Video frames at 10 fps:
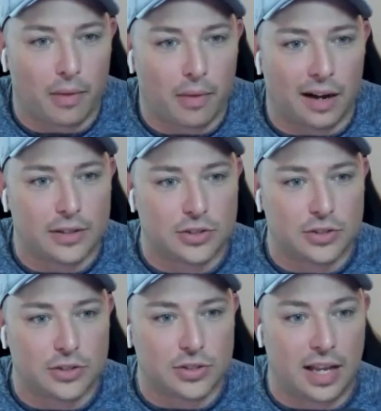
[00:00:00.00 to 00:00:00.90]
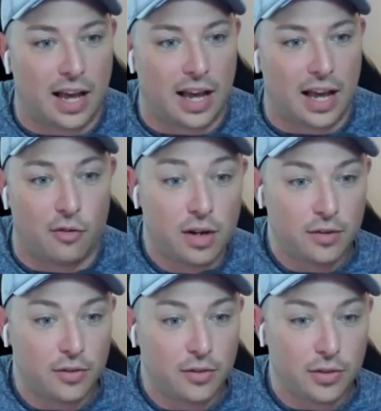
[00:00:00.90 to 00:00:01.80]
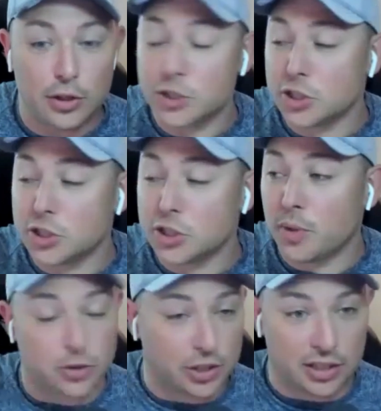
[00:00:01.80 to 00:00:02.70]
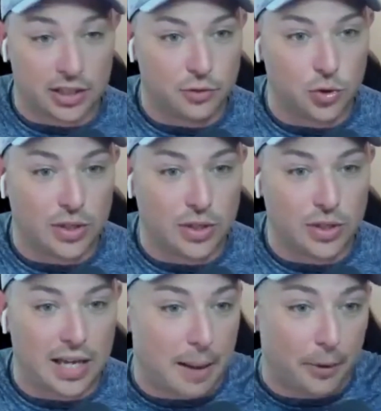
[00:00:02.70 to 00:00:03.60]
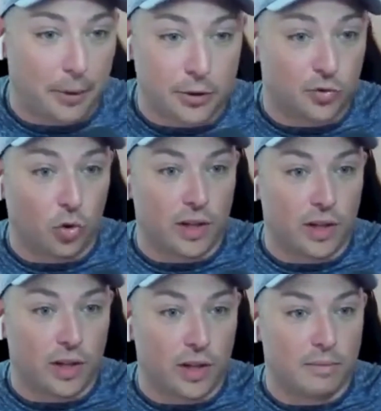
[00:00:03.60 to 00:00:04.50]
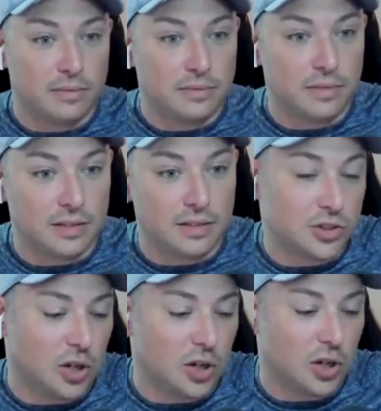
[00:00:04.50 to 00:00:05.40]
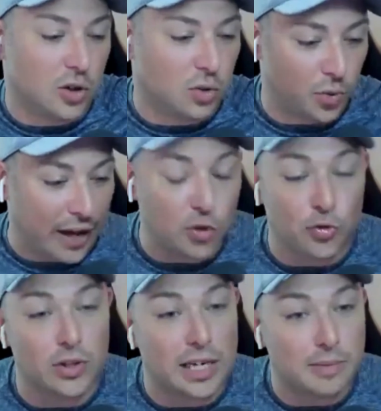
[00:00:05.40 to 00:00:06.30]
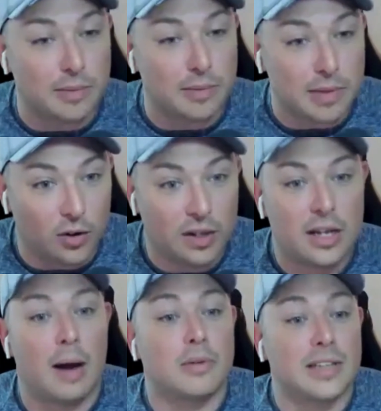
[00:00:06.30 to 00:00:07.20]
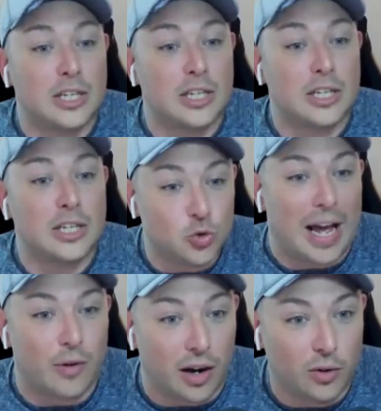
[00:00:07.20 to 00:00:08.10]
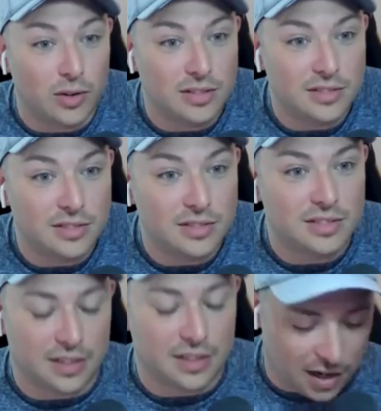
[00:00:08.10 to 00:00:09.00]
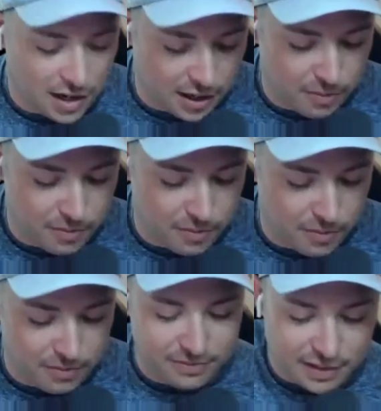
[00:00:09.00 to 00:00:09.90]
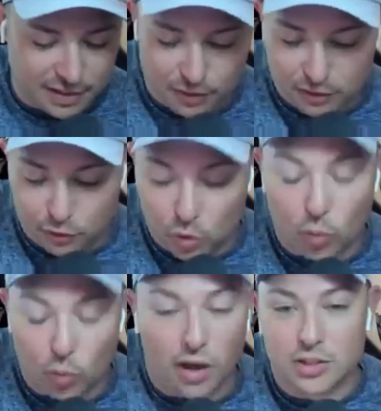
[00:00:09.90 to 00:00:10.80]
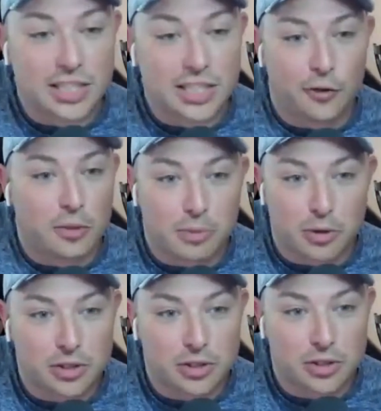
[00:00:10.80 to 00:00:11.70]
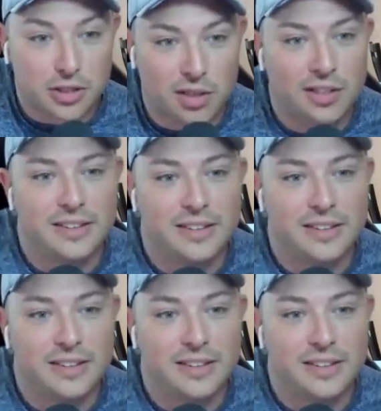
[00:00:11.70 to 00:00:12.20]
Like, obviously, there's someone else they're going to love. You can't be that person for them. So, thank you for letting me know. I'm glad you now know. Um, if you want, just gift the book to someone.